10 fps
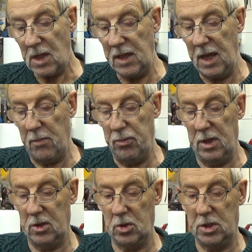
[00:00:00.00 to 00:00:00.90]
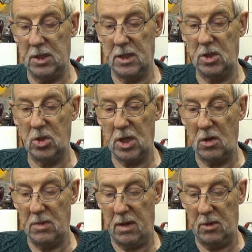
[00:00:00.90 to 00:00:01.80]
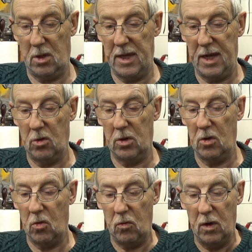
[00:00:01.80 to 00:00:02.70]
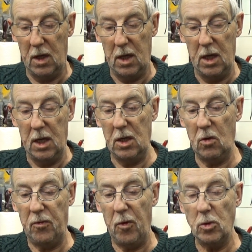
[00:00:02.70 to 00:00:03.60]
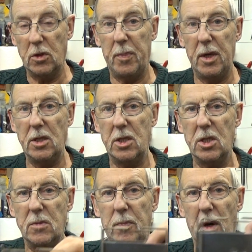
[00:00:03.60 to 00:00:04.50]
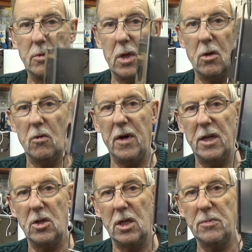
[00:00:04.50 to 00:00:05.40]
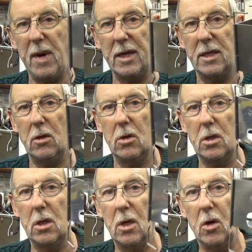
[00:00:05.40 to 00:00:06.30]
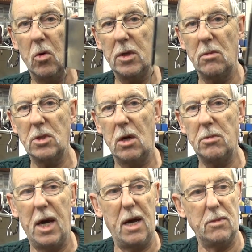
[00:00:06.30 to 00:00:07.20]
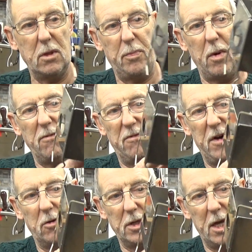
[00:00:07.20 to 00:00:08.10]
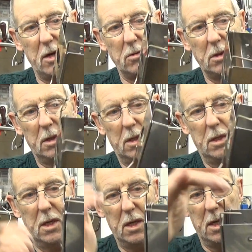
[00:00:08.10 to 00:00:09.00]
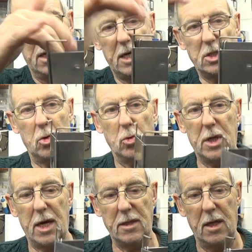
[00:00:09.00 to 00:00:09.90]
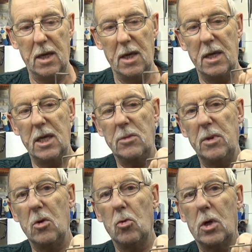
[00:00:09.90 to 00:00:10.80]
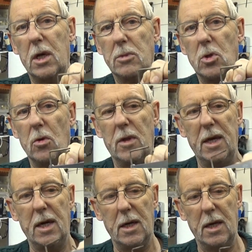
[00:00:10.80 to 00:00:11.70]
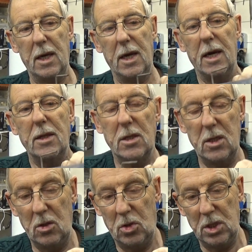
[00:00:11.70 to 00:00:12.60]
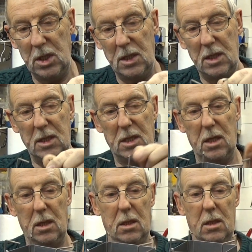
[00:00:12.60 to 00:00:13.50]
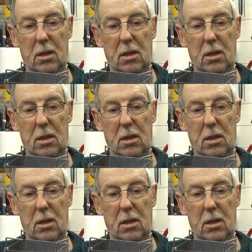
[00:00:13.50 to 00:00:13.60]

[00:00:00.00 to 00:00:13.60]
They are brilliant because they just open up like that. Look, it all falls to pieces. Bob's your uncle, Fanny's your uncle. It's made. Look, all I've done was open it up. The bottom fell down. That's all done. There's my little clips on there, and you see these little.